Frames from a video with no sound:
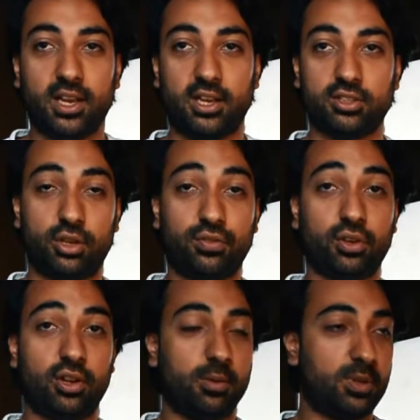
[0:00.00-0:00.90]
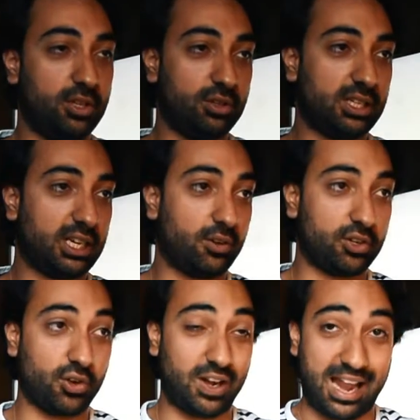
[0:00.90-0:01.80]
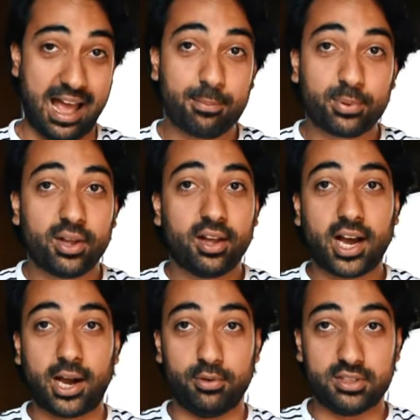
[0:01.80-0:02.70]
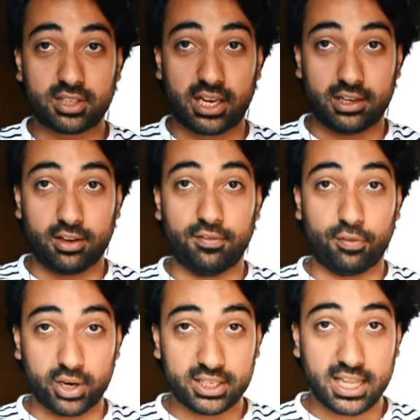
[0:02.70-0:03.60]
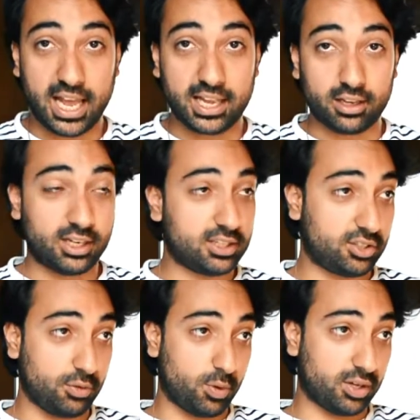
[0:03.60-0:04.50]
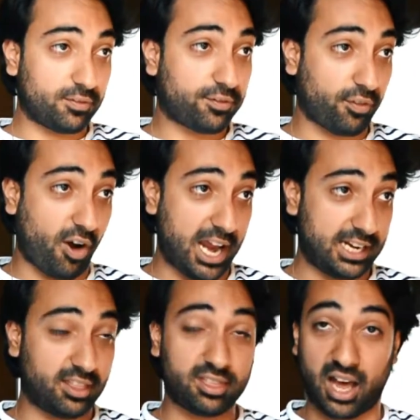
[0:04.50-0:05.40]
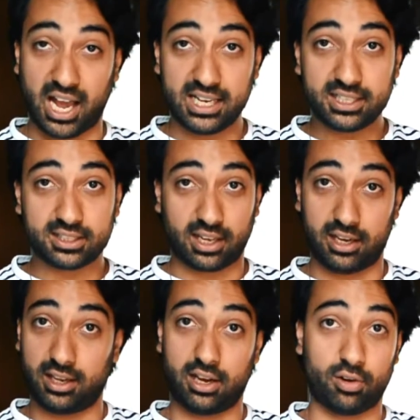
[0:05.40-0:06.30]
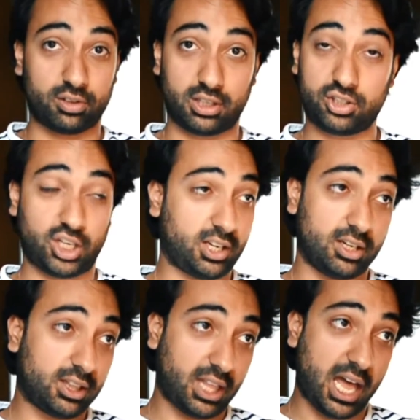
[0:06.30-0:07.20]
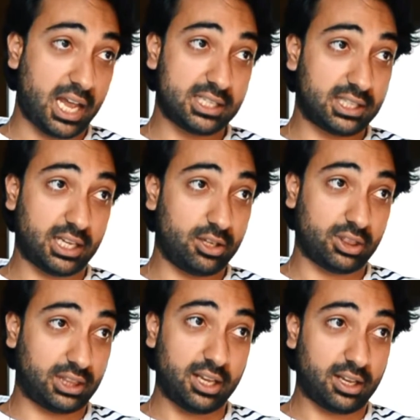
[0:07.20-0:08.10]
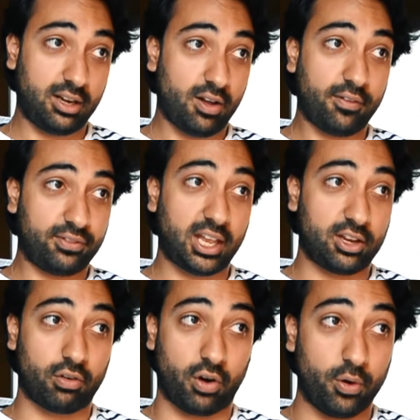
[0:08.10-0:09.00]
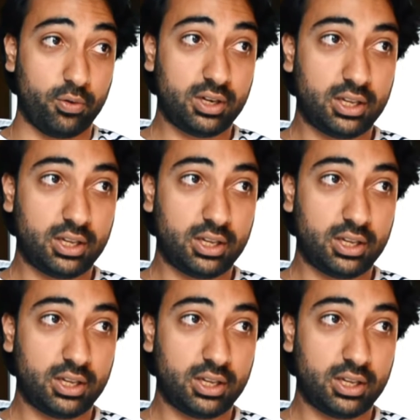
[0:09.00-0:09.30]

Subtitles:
So if you're going to be using it on your lap, I would say avoid that unless you want fried thighs, and they're not the chicken thighs that you're thinking of, they're your own.